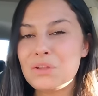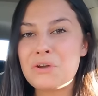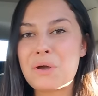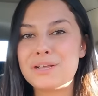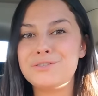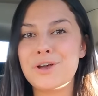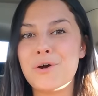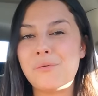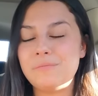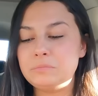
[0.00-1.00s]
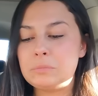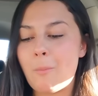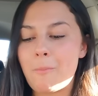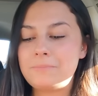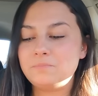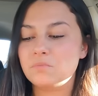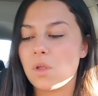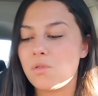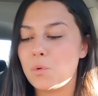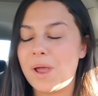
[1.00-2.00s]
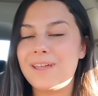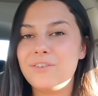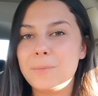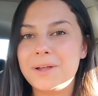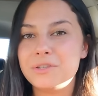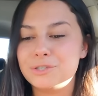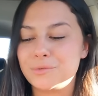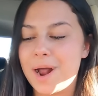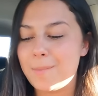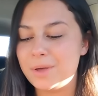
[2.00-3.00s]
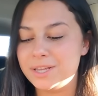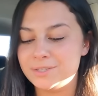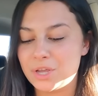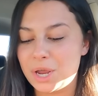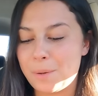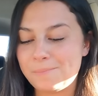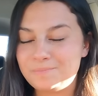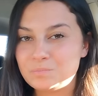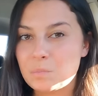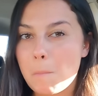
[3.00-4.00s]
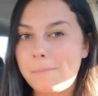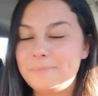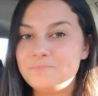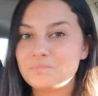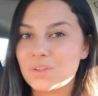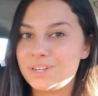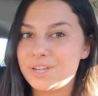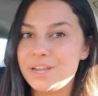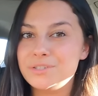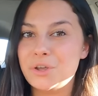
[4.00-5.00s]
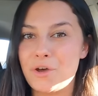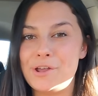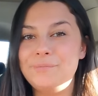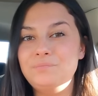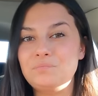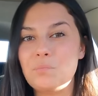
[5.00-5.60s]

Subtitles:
Okay, so the way I feel about this wrap is like it tastes good,